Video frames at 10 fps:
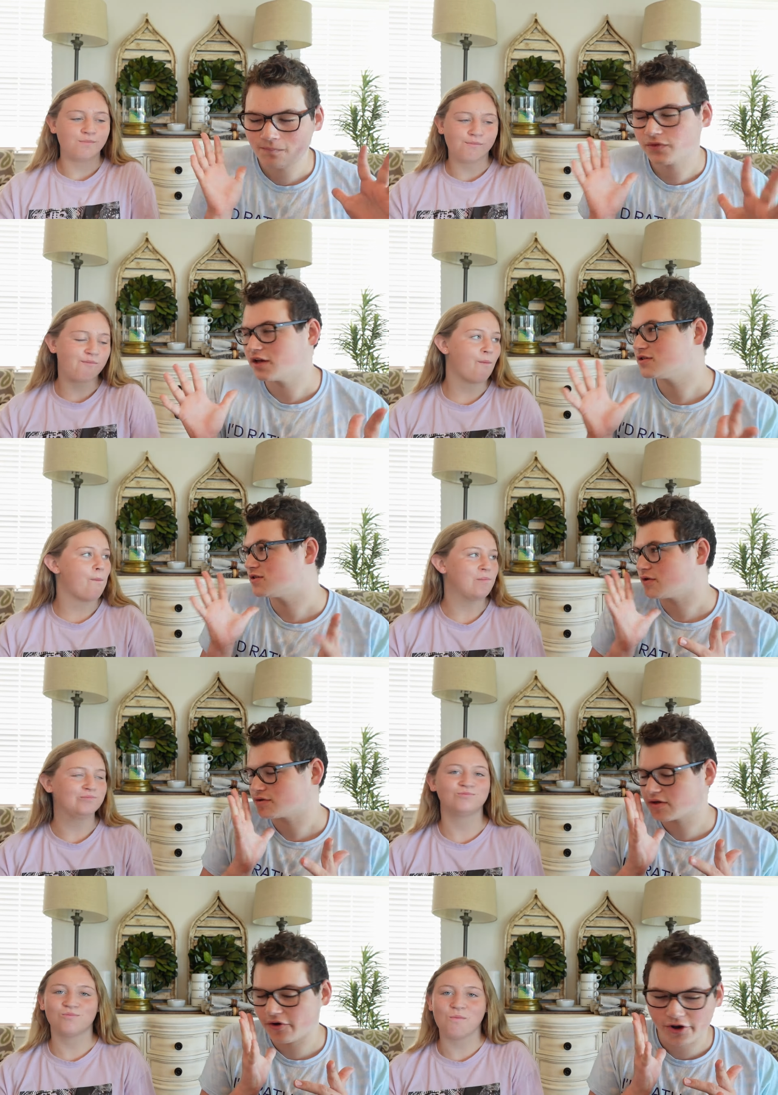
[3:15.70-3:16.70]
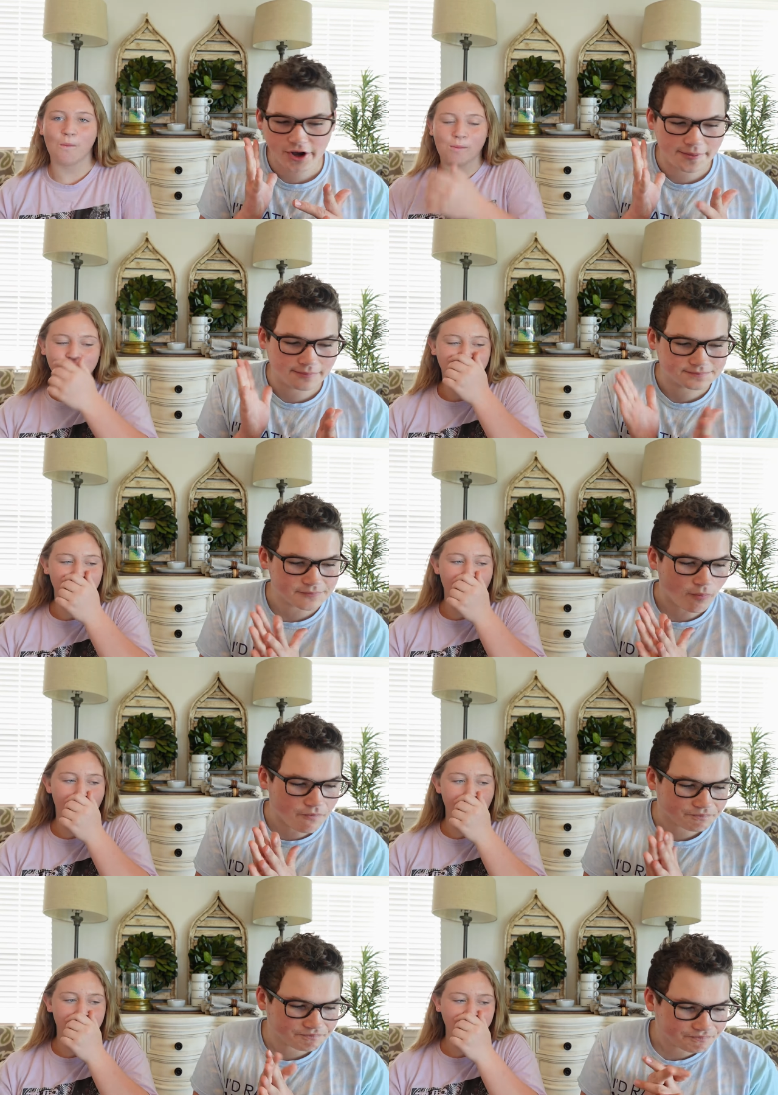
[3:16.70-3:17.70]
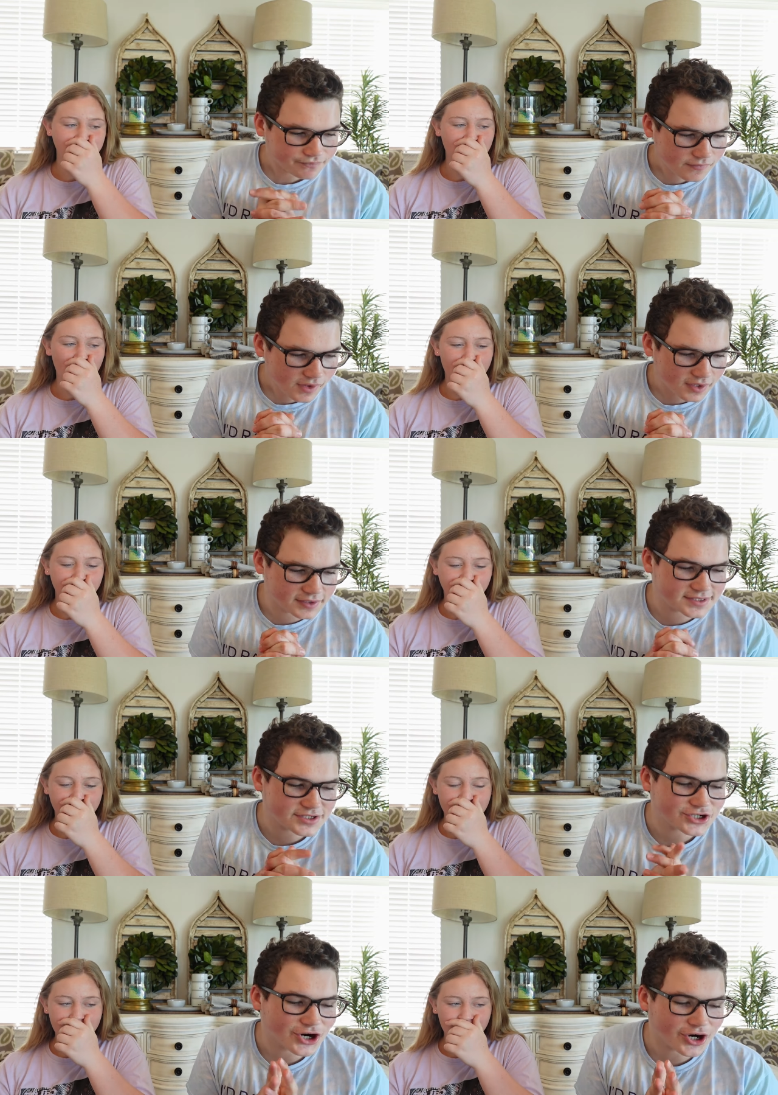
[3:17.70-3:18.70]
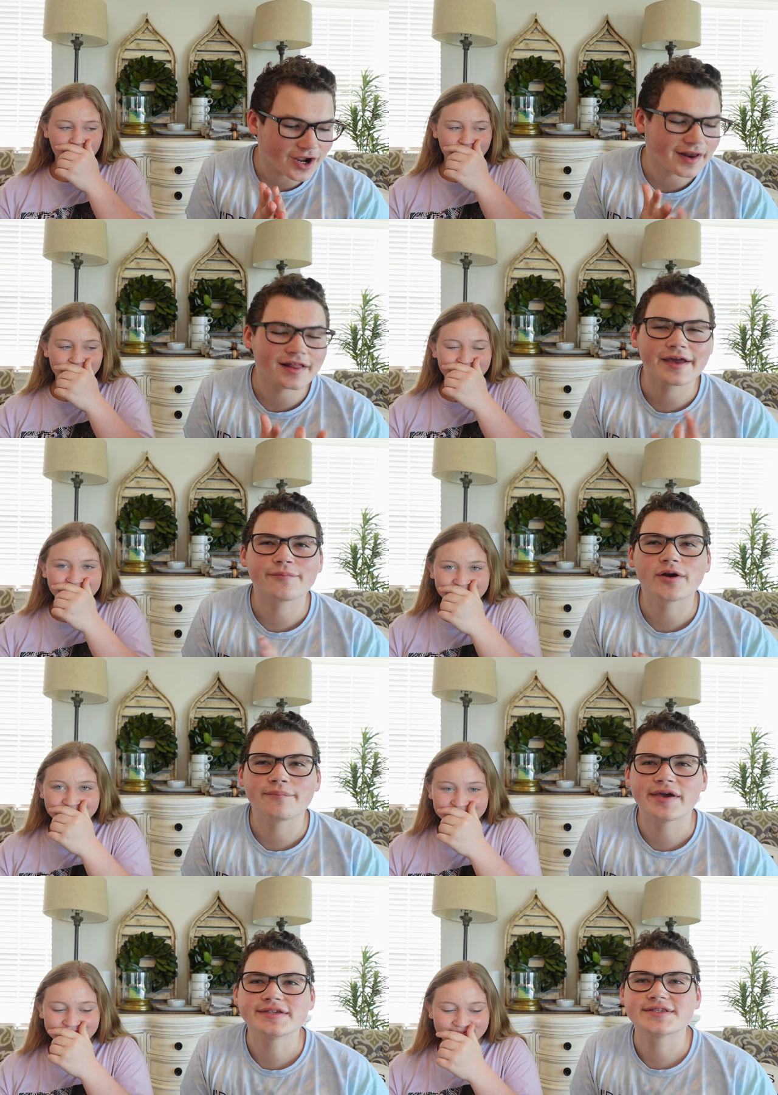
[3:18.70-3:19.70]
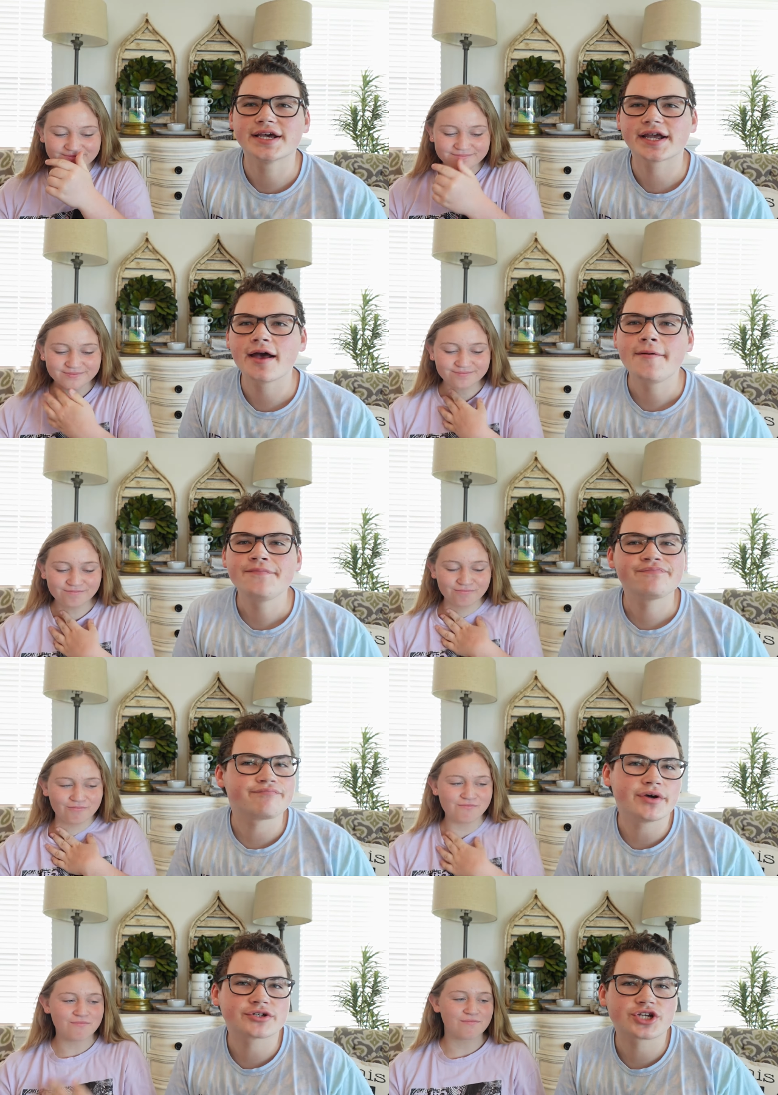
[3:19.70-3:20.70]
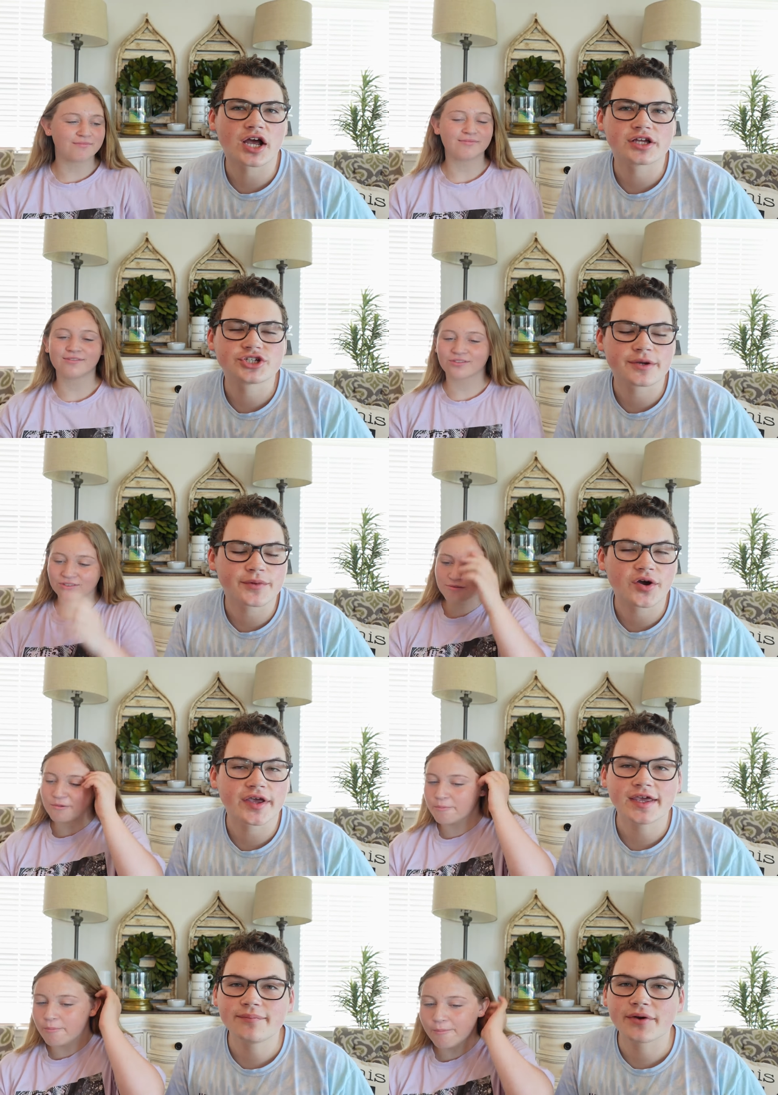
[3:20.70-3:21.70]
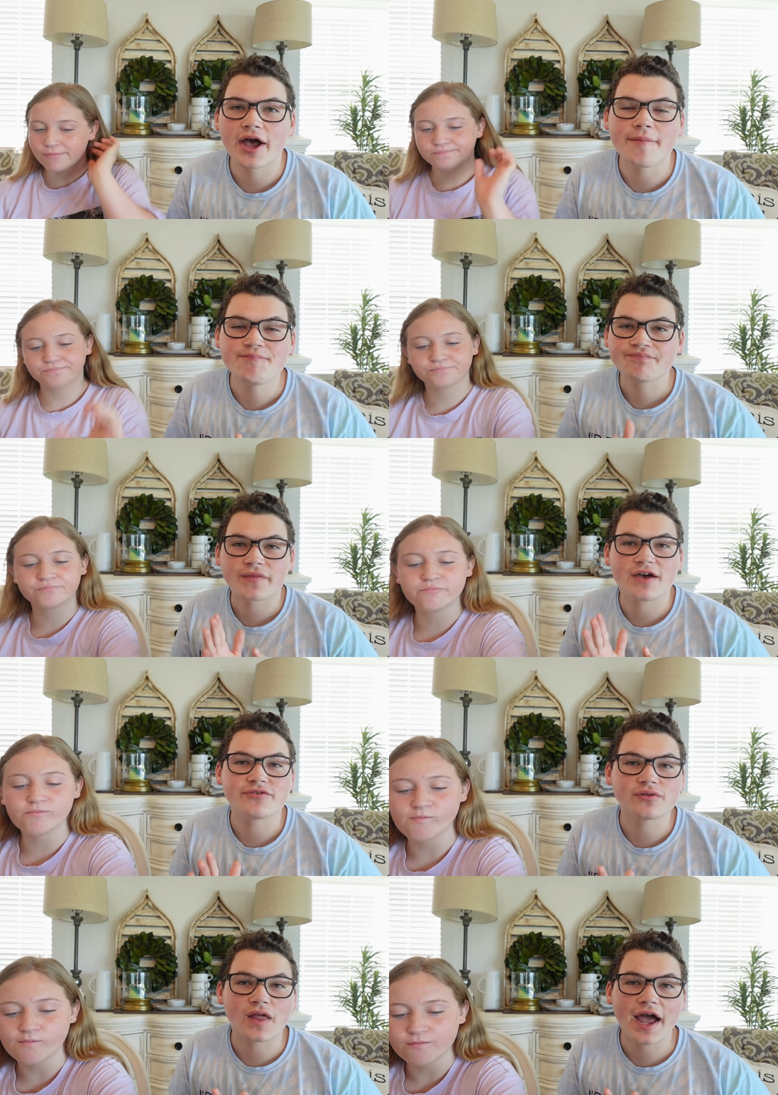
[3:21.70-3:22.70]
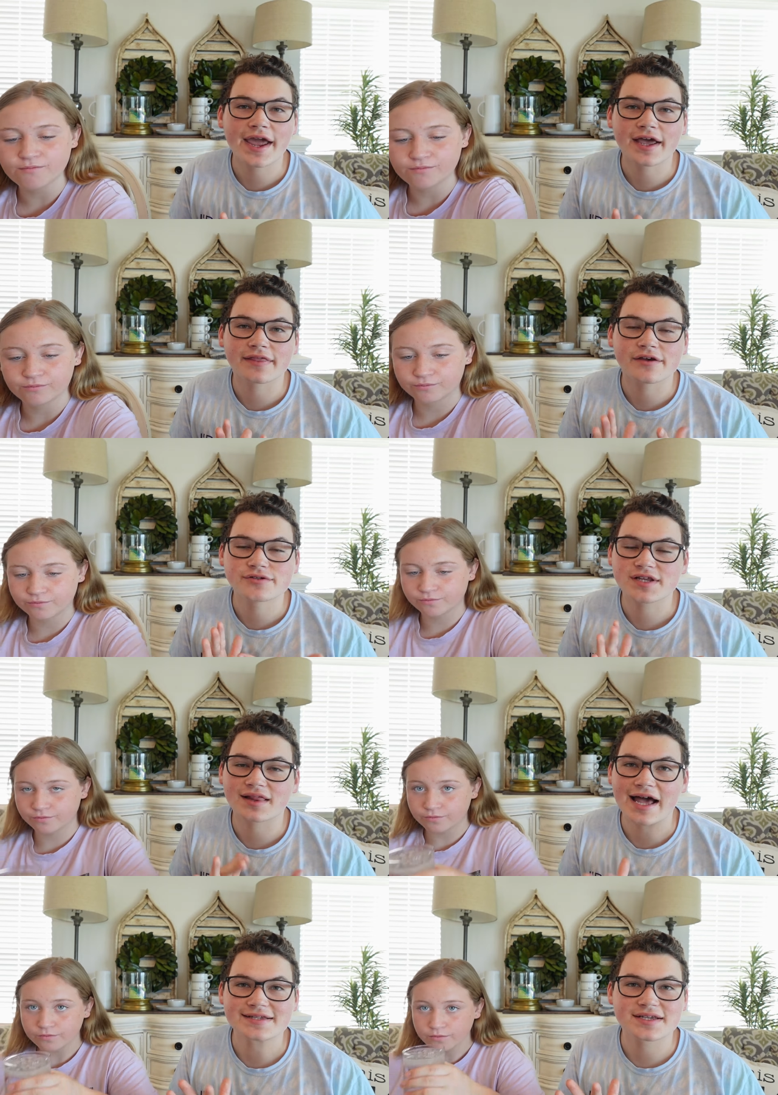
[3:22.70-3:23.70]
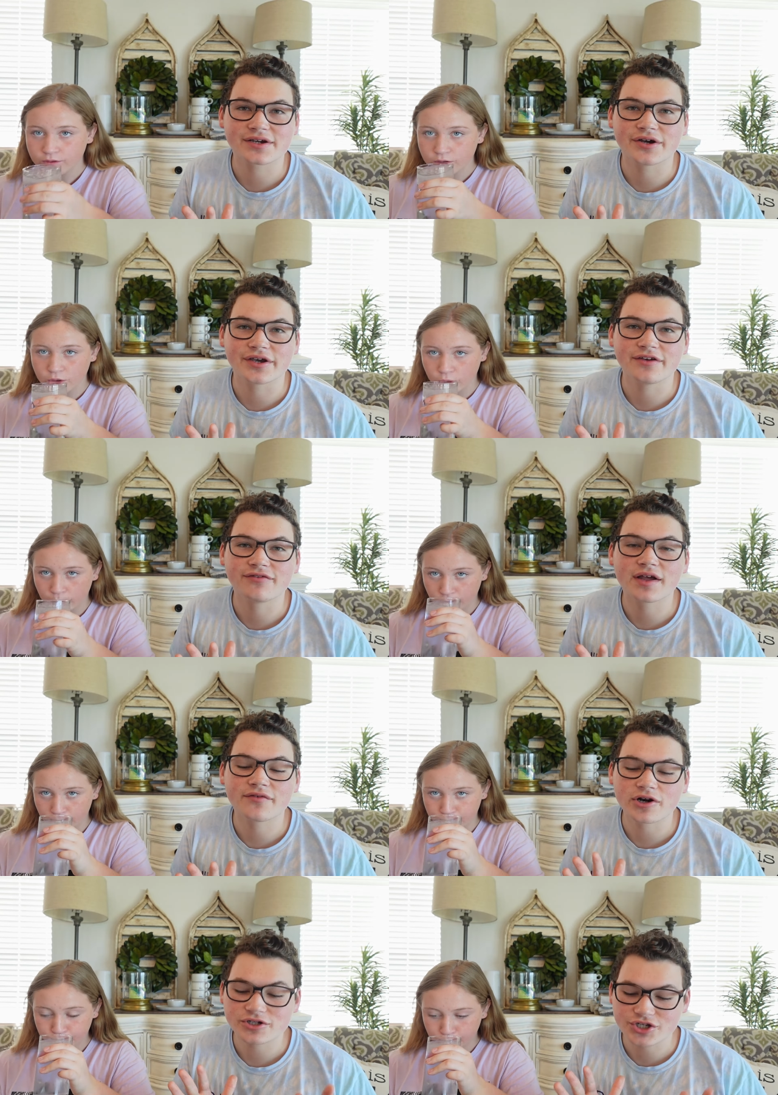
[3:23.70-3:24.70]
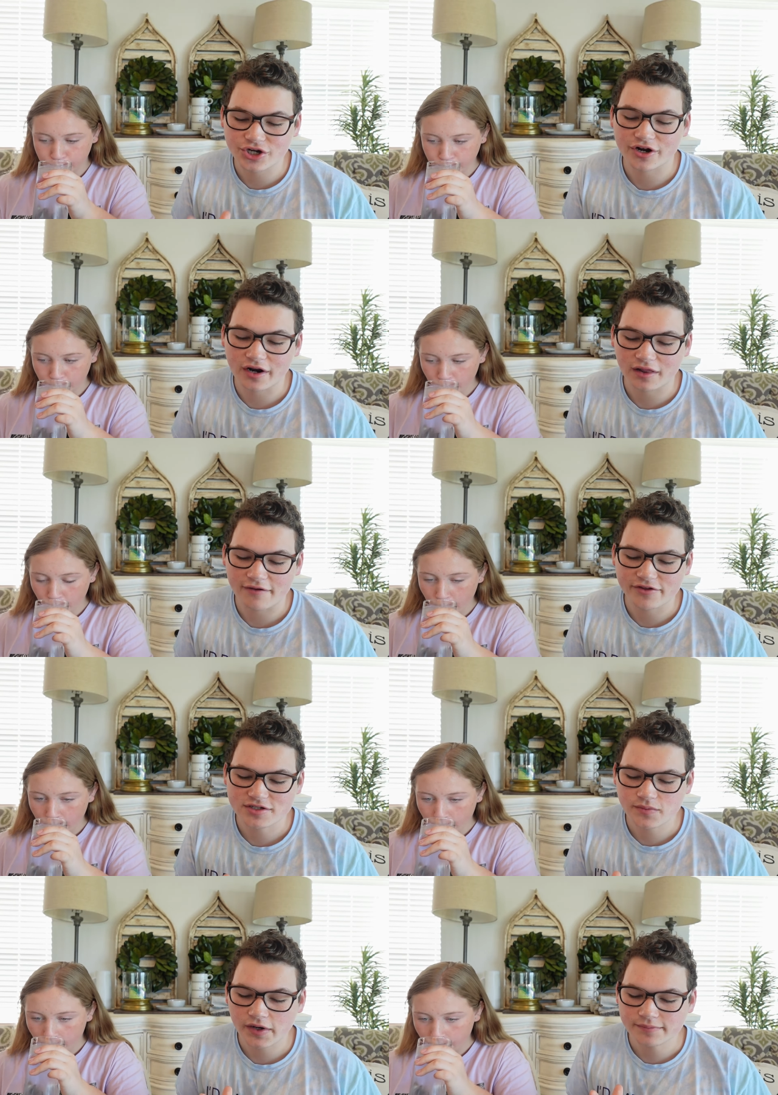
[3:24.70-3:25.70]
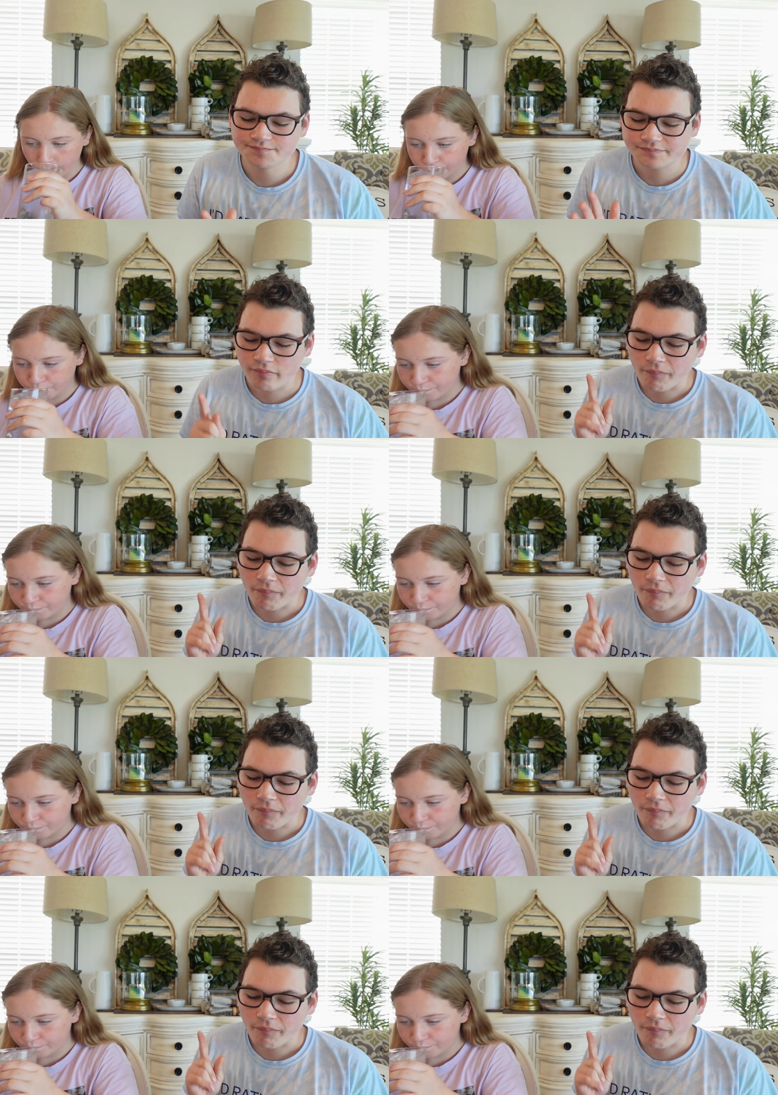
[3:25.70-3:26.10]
Speaker 1: it's still so good. Mm -hmm. This is your kind of like more basic milk chocolate chip cookie, but if you like those classic cookie flavors, you're gonna love this one.